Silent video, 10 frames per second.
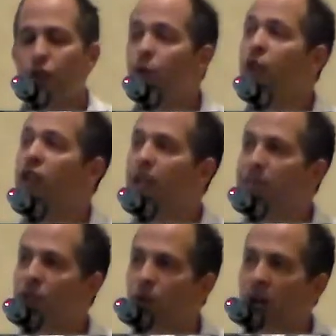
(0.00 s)
Due to
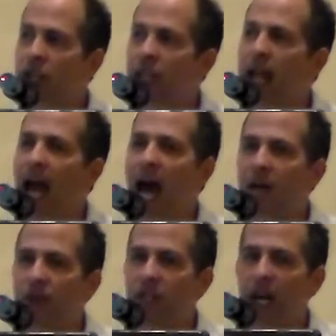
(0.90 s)
the obstructing
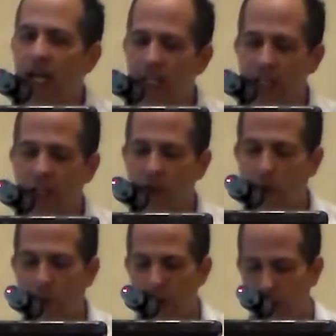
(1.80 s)
advertising
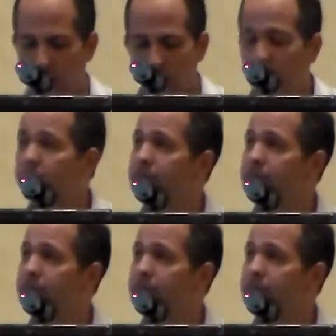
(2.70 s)
in the window.